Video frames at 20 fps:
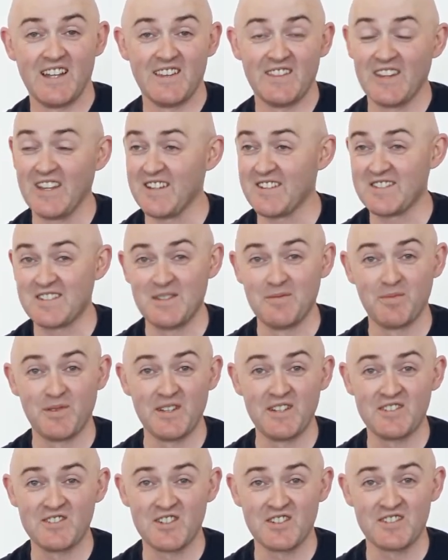They're
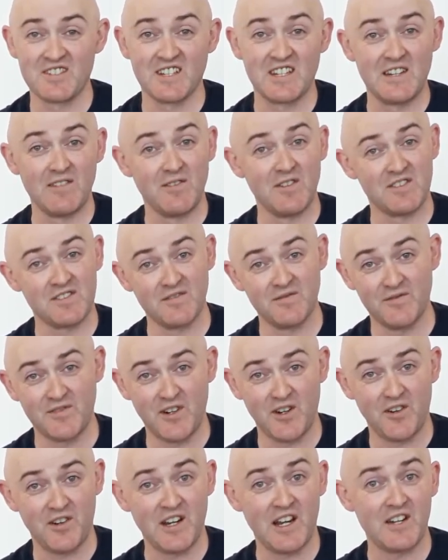simply just to give you some
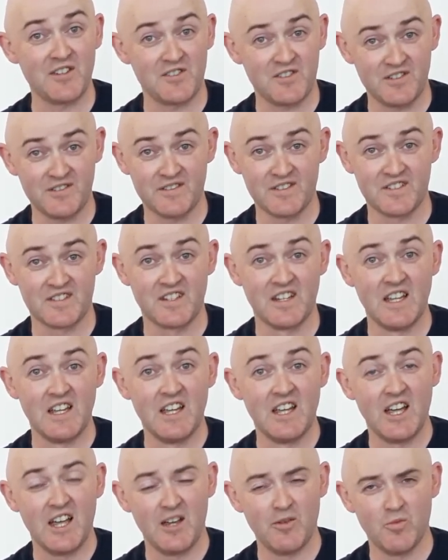variations
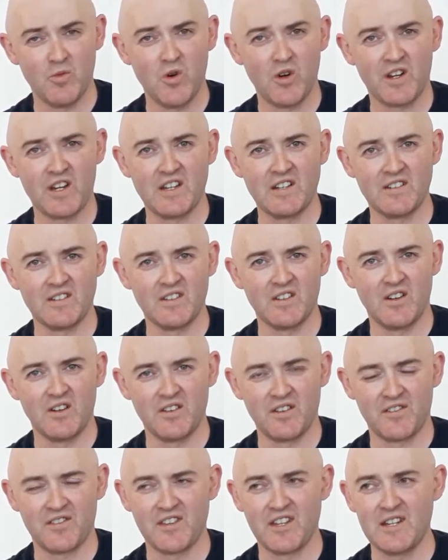and working on
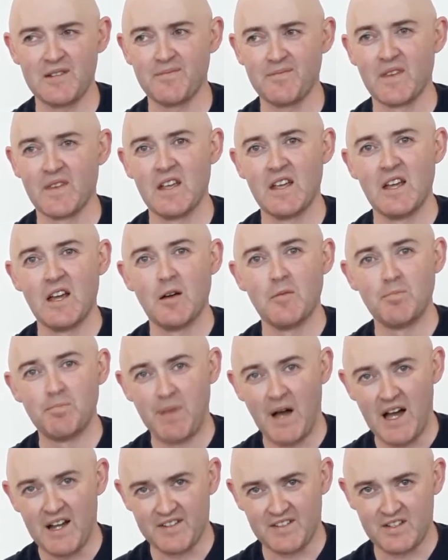a theme.
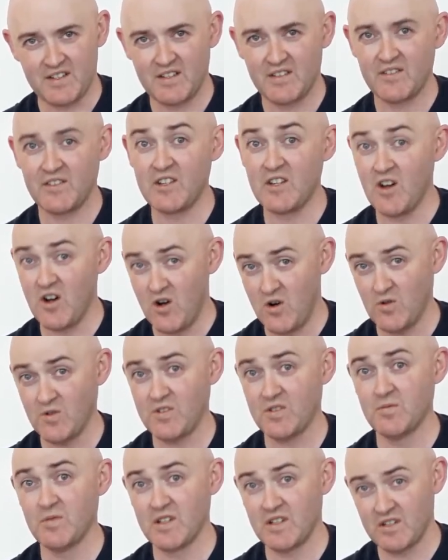But the
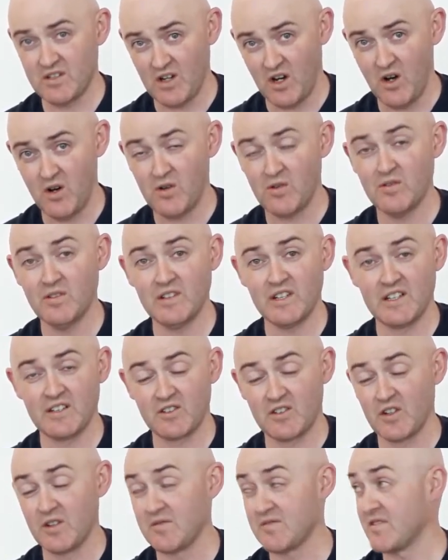ultimate goal
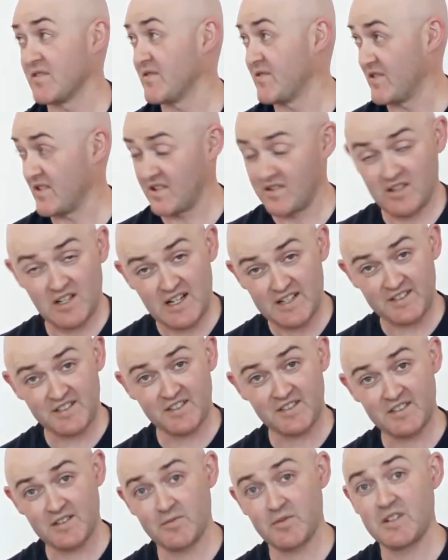in terms of the
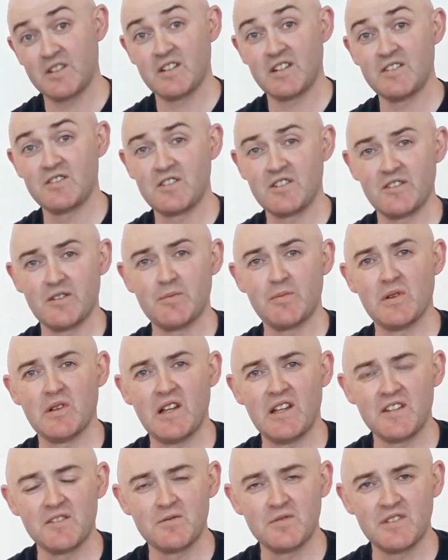classes that we teach here at
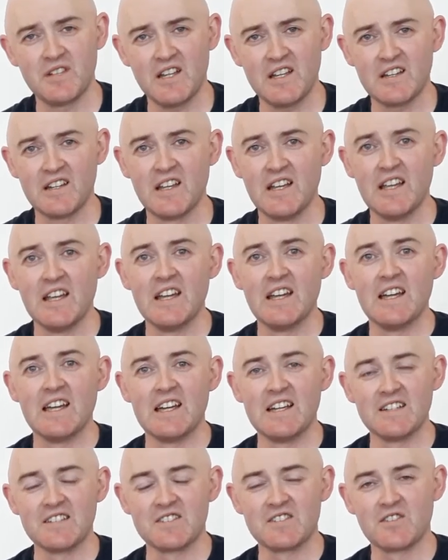Pilates with Dan
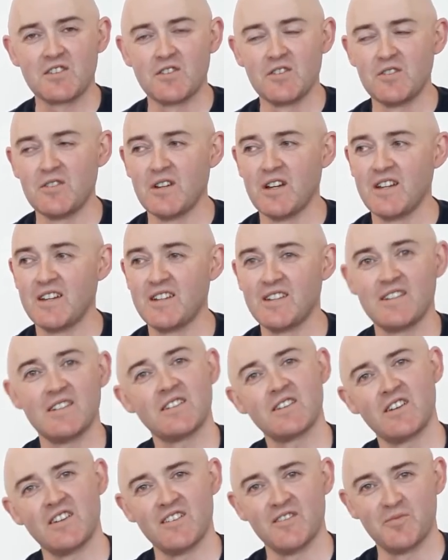is to
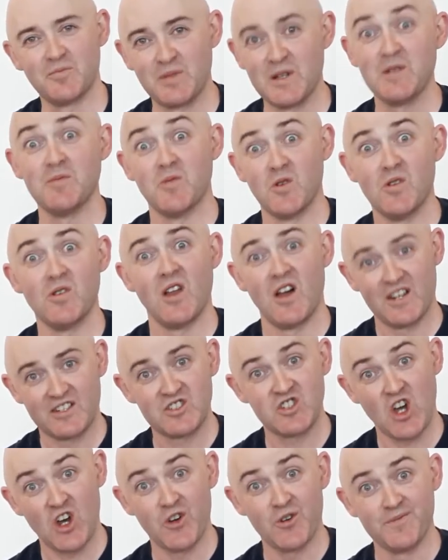kind of be more
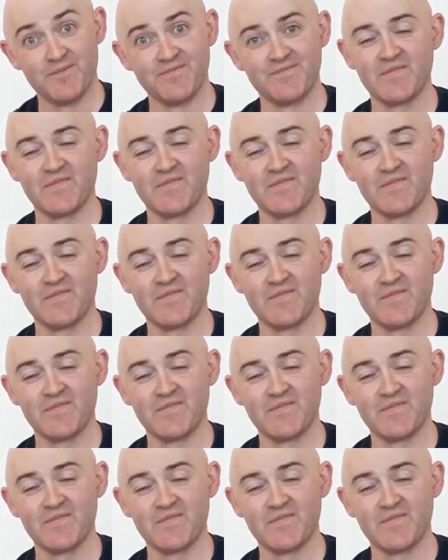like Joe.